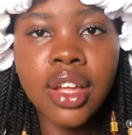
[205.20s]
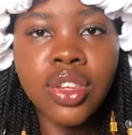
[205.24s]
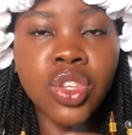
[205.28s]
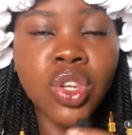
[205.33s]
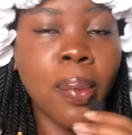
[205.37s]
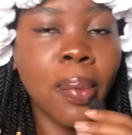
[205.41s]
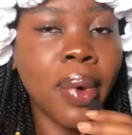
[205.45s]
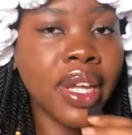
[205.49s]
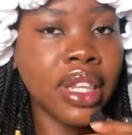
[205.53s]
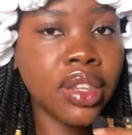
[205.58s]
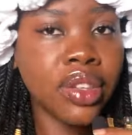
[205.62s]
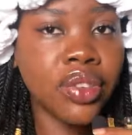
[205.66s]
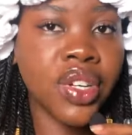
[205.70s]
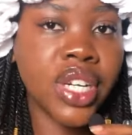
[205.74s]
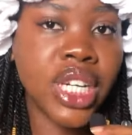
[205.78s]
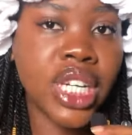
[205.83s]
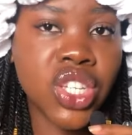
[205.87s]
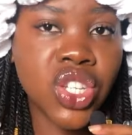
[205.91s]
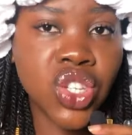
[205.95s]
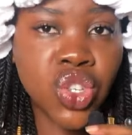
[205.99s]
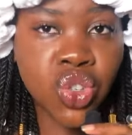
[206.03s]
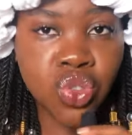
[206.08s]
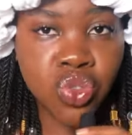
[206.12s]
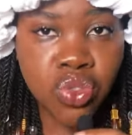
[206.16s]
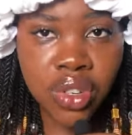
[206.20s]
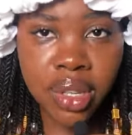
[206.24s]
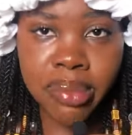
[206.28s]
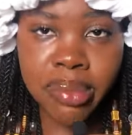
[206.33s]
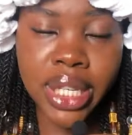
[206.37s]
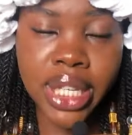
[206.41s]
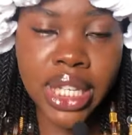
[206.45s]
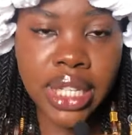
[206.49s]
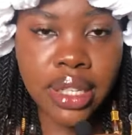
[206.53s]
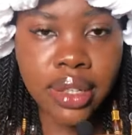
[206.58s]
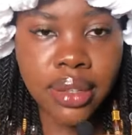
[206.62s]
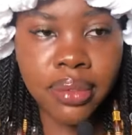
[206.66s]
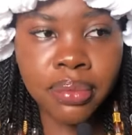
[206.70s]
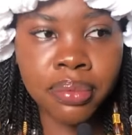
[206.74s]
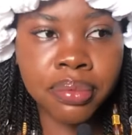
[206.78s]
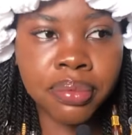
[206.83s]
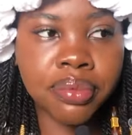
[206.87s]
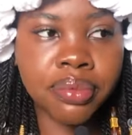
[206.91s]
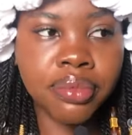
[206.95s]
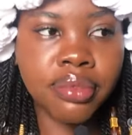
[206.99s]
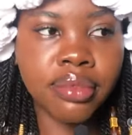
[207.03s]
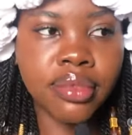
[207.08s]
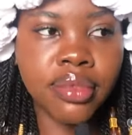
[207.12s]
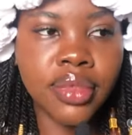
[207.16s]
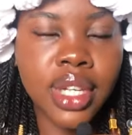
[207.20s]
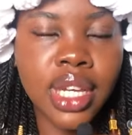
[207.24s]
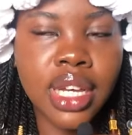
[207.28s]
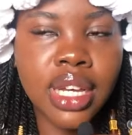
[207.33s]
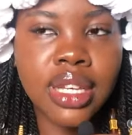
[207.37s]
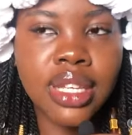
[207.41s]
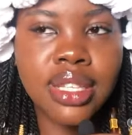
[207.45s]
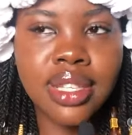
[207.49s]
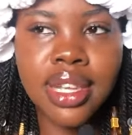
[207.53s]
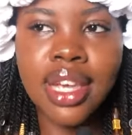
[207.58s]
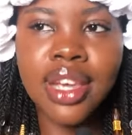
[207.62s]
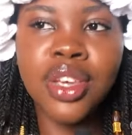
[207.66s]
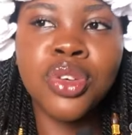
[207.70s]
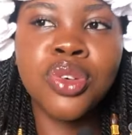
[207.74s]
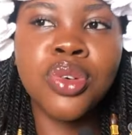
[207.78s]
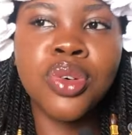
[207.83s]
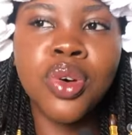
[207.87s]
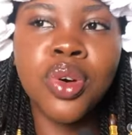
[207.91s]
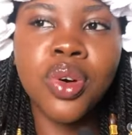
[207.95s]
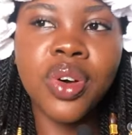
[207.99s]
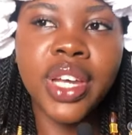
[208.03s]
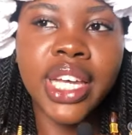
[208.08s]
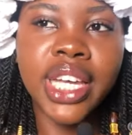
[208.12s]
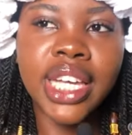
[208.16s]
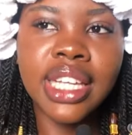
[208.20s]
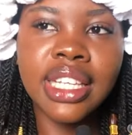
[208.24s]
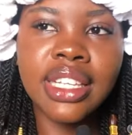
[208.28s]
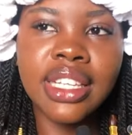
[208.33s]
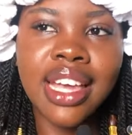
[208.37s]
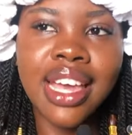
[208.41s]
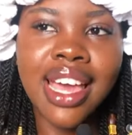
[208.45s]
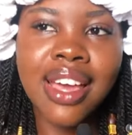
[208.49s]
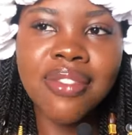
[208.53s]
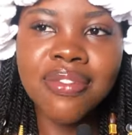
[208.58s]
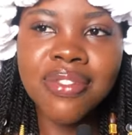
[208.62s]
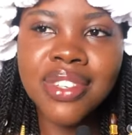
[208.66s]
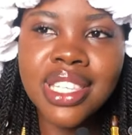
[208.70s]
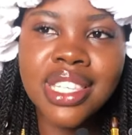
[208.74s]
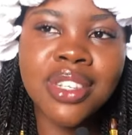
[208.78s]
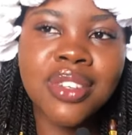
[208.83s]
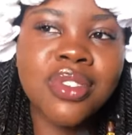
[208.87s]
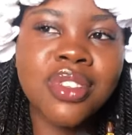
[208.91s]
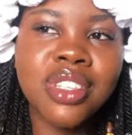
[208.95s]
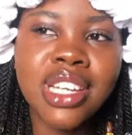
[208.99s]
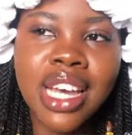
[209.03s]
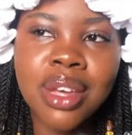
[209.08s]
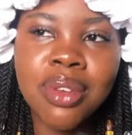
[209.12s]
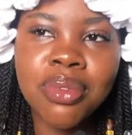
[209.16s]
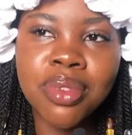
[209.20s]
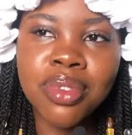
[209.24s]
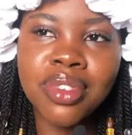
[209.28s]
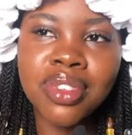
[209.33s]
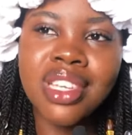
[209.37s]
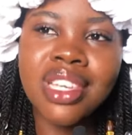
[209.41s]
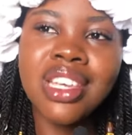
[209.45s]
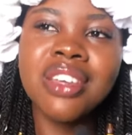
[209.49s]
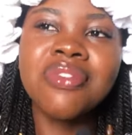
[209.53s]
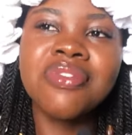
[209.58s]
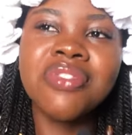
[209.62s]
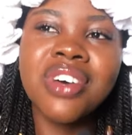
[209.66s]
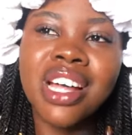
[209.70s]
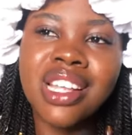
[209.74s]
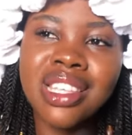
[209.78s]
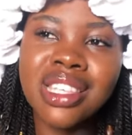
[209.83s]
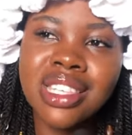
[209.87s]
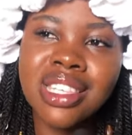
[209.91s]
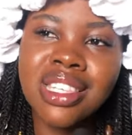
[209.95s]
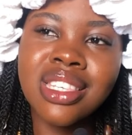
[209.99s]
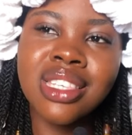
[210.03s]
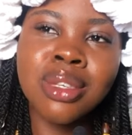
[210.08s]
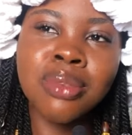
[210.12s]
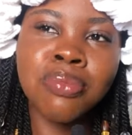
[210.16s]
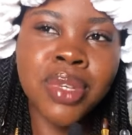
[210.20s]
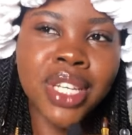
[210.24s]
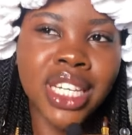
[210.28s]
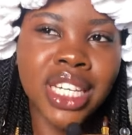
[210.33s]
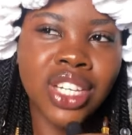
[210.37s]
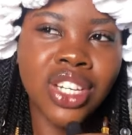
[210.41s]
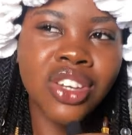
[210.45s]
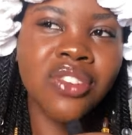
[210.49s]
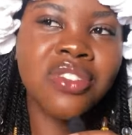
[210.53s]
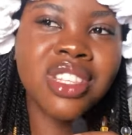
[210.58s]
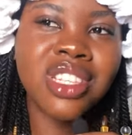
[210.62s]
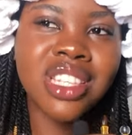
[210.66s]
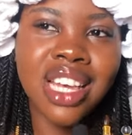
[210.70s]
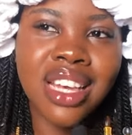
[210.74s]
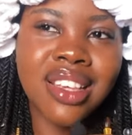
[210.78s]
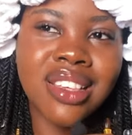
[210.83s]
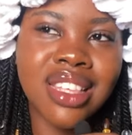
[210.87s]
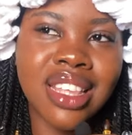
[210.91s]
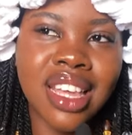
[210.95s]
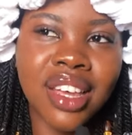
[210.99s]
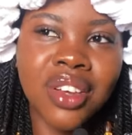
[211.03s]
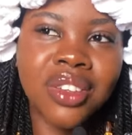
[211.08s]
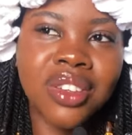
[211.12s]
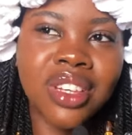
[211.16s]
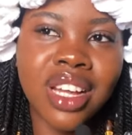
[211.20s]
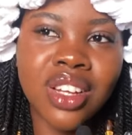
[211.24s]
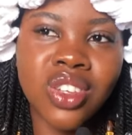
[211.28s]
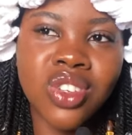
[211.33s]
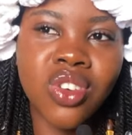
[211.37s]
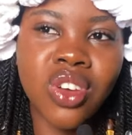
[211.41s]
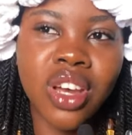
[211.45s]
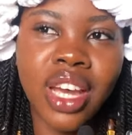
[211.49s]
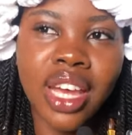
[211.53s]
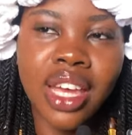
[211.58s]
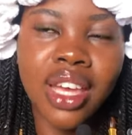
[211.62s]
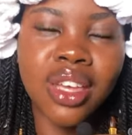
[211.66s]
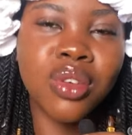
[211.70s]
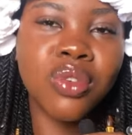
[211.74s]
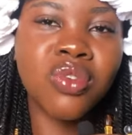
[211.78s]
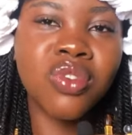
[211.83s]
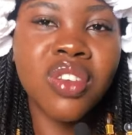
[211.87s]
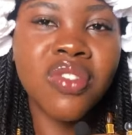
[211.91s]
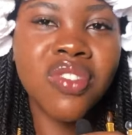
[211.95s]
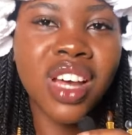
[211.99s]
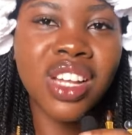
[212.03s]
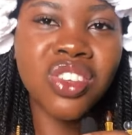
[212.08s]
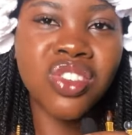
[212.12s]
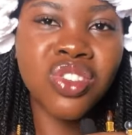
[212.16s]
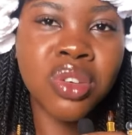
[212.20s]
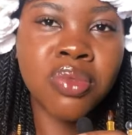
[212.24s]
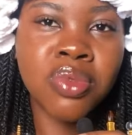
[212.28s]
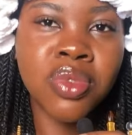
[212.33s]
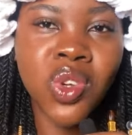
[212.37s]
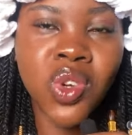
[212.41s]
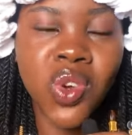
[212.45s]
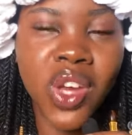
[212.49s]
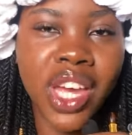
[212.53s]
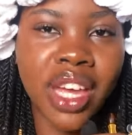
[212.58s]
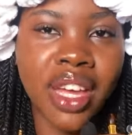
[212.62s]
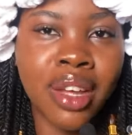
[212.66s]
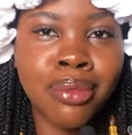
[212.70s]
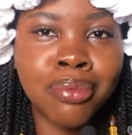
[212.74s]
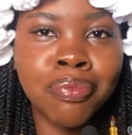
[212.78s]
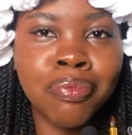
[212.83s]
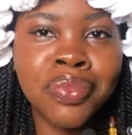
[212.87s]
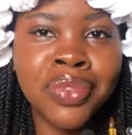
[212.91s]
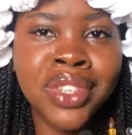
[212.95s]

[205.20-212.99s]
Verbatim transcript: Number three is trimming. Say you go in every single time you in fact, since the beginning of the time you stay your natural hair, you've never trimmed your hair